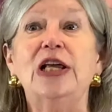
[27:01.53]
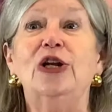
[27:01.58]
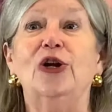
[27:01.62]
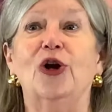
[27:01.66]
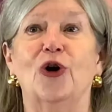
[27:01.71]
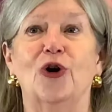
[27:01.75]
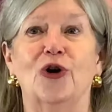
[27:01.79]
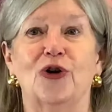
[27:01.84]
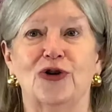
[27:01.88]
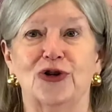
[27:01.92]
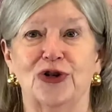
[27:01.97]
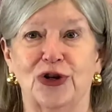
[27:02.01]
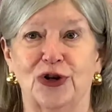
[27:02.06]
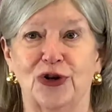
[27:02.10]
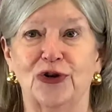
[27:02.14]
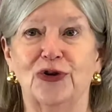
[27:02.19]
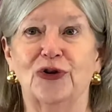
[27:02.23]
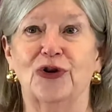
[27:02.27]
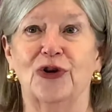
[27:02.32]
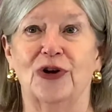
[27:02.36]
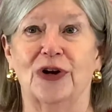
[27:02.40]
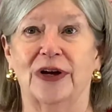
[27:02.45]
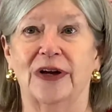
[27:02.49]
learned to
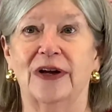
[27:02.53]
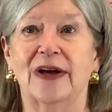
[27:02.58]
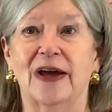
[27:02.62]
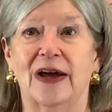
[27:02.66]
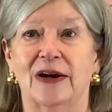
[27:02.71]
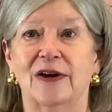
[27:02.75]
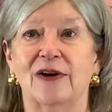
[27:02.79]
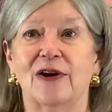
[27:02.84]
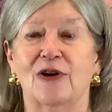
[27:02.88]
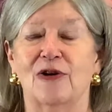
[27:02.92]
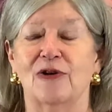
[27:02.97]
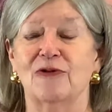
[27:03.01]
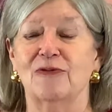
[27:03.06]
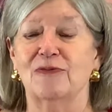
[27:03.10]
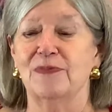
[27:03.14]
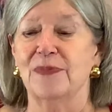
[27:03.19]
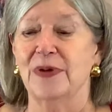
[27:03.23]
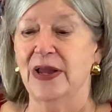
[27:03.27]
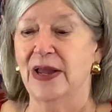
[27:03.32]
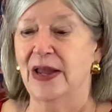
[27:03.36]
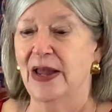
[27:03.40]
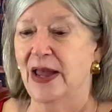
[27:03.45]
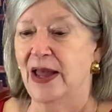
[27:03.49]
cook at
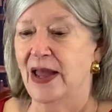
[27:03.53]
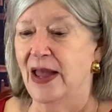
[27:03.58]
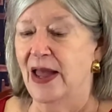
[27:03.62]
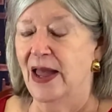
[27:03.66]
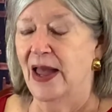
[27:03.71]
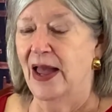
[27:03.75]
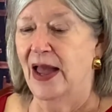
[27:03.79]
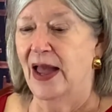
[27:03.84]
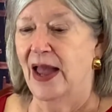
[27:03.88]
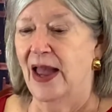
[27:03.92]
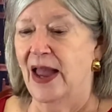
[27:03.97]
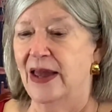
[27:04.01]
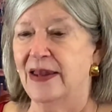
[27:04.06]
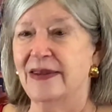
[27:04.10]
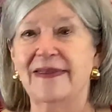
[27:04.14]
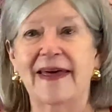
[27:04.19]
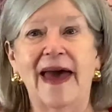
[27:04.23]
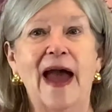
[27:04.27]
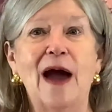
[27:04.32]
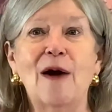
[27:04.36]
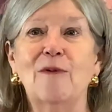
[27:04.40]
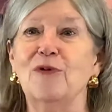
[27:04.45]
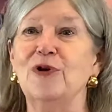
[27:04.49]
home, and
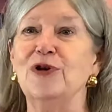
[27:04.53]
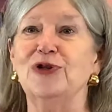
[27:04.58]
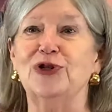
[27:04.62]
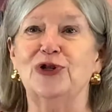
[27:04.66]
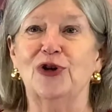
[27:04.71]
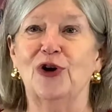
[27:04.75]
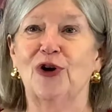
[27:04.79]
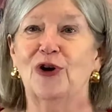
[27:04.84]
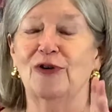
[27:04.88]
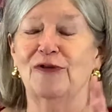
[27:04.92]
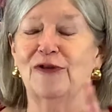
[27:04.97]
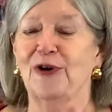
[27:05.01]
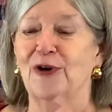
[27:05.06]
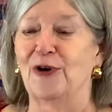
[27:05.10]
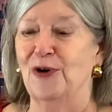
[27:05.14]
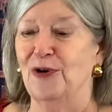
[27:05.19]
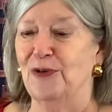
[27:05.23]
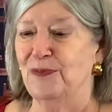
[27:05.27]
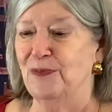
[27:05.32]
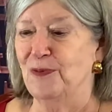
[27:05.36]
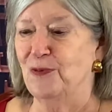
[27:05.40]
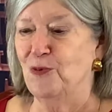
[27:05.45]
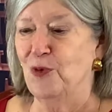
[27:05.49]
that would serve
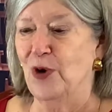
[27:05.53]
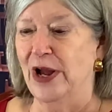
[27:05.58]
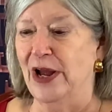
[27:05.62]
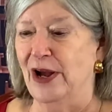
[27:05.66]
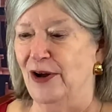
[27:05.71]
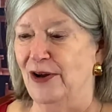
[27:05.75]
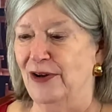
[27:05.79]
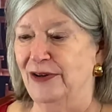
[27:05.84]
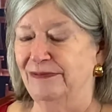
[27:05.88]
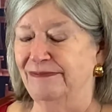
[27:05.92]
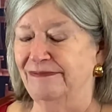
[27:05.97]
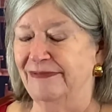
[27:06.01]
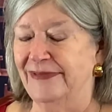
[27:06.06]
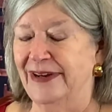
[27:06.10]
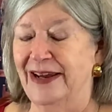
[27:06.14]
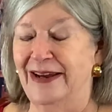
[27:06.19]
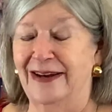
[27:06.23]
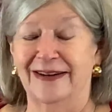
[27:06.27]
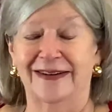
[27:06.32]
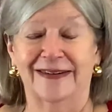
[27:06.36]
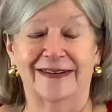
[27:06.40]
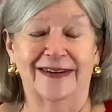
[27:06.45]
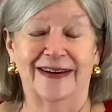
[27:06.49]
her well
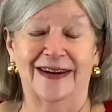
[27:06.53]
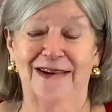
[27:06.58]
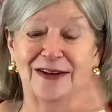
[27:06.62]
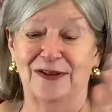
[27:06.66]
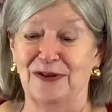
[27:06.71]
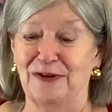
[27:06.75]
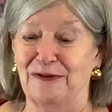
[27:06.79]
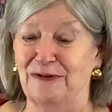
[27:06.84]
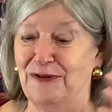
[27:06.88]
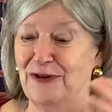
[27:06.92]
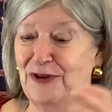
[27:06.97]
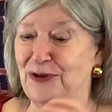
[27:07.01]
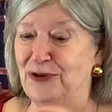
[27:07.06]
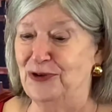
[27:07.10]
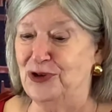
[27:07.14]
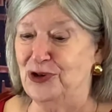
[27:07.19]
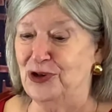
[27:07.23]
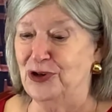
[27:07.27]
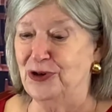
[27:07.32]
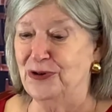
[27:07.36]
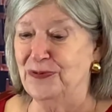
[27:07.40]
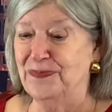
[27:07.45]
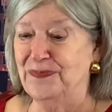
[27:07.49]
in the
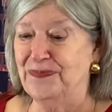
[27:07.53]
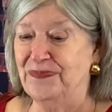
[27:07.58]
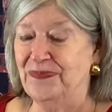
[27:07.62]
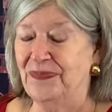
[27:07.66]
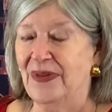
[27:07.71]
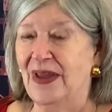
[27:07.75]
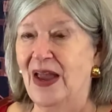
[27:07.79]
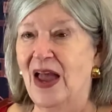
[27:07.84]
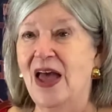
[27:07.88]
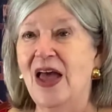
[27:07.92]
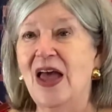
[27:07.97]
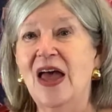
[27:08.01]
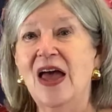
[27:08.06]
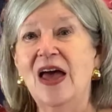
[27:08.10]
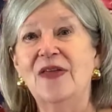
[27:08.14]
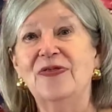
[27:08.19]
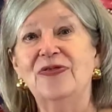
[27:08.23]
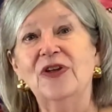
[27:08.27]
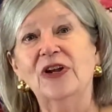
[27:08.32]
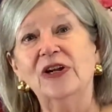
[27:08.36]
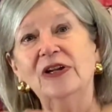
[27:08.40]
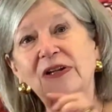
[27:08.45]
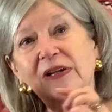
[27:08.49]
future.
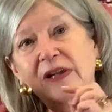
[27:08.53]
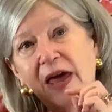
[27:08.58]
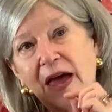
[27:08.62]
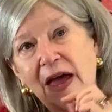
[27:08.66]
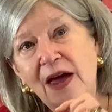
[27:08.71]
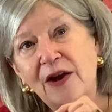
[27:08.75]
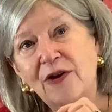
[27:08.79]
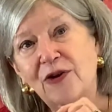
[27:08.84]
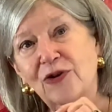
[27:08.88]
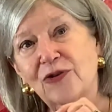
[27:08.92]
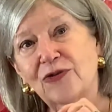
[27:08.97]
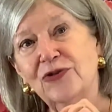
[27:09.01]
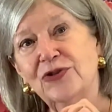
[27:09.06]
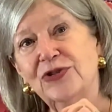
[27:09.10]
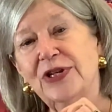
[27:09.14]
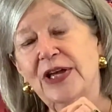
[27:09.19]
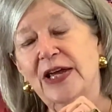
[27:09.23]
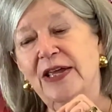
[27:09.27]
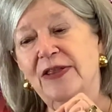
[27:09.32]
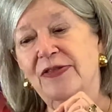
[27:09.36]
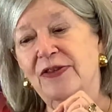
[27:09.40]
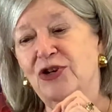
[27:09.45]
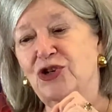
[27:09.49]
The letters
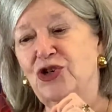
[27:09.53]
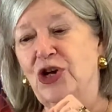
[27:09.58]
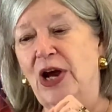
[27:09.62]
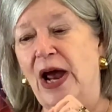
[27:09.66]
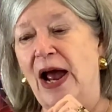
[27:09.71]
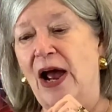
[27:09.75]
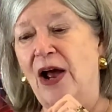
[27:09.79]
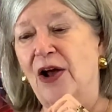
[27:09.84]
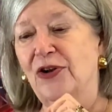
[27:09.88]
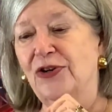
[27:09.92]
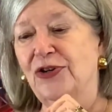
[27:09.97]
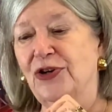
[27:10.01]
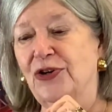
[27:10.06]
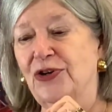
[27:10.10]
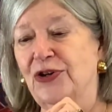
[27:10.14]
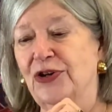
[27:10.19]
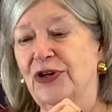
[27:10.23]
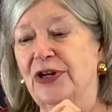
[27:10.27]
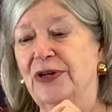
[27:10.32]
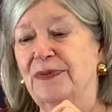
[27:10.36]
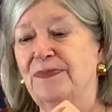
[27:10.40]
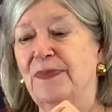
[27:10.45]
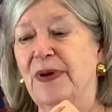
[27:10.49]
in the
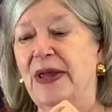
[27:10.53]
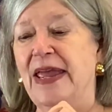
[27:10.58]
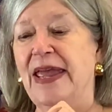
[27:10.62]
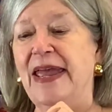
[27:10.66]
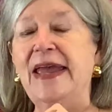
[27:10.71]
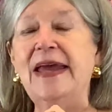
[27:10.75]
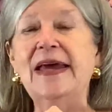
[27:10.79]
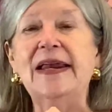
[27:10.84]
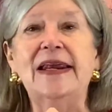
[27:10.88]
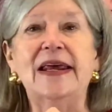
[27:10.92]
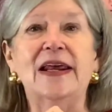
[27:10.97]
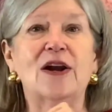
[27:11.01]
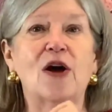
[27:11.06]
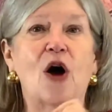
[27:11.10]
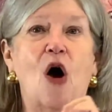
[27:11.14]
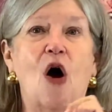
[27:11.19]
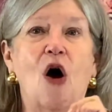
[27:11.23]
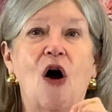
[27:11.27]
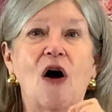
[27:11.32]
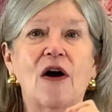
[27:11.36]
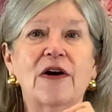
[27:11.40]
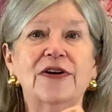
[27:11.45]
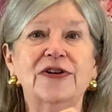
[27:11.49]
childhood begin in
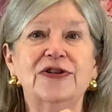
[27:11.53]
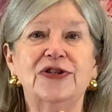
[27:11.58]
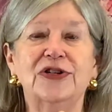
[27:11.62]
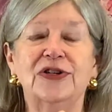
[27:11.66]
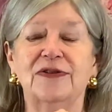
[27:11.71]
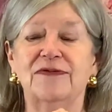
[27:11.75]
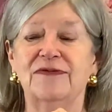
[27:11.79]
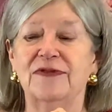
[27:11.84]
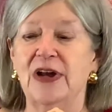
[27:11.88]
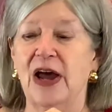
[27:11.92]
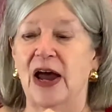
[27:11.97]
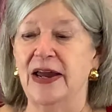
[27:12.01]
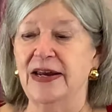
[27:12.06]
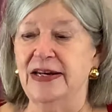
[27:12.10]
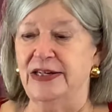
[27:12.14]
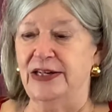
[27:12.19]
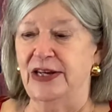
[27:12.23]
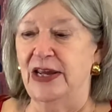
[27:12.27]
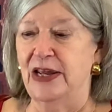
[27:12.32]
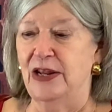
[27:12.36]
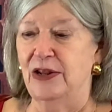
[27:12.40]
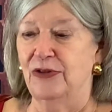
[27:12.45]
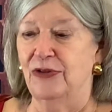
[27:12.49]
August of
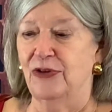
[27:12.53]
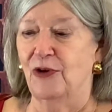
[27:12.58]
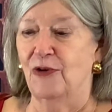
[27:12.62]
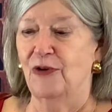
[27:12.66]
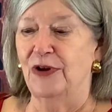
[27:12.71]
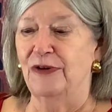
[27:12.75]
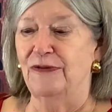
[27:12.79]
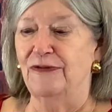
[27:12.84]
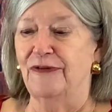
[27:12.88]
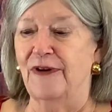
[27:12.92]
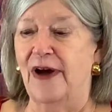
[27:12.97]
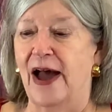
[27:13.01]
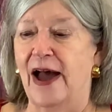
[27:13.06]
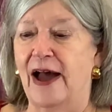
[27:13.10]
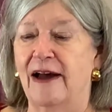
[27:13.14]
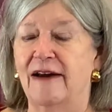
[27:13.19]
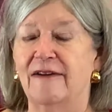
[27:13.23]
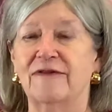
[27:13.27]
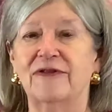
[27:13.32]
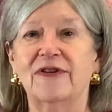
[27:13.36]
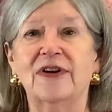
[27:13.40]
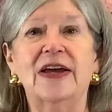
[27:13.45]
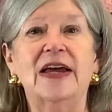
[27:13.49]

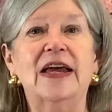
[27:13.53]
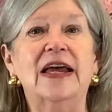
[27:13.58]
1935,